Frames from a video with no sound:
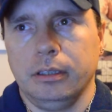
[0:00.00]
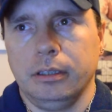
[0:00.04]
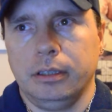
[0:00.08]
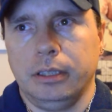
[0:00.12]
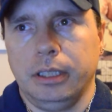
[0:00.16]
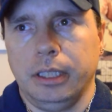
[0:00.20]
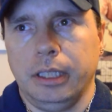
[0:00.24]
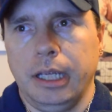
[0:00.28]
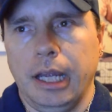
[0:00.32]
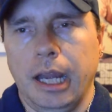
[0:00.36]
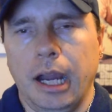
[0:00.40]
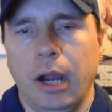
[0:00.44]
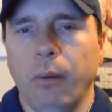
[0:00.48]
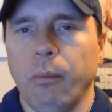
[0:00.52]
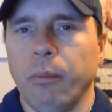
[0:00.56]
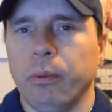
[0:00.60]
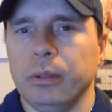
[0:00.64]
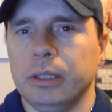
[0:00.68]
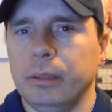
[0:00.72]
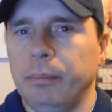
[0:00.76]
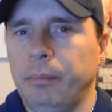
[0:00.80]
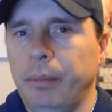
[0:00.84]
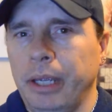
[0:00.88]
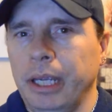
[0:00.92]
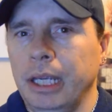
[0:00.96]
they help with
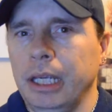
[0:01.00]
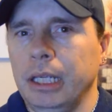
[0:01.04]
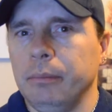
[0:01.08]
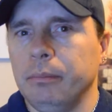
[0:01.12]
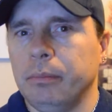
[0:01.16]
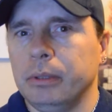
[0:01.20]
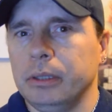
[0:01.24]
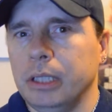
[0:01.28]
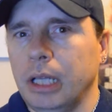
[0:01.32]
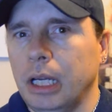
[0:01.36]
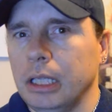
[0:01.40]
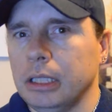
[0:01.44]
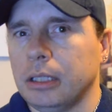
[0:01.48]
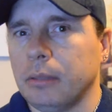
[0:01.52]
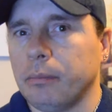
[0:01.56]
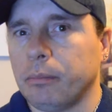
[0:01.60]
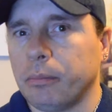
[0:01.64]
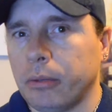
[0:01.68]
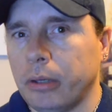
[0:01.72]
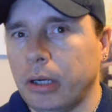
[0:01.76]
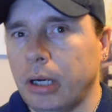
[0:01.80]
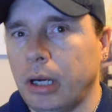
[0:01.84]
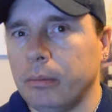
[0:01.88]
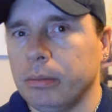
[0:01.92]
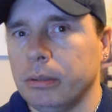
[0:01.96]
the pain but not the
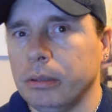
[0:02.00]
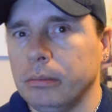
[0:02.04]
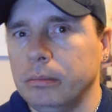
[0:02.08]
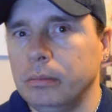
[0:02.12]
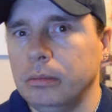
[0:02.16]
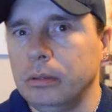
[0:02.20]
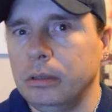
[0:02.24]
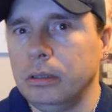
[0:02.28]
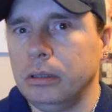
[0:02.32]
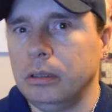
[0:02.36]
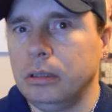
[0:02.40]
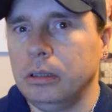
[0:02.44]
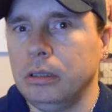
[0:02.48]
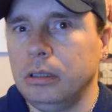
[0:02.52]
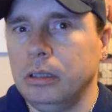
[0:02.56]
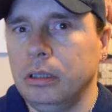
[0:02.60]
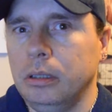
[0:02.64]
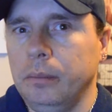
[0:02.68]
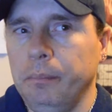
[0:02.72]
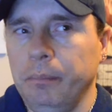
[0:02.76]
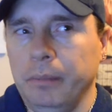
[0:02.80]
problem.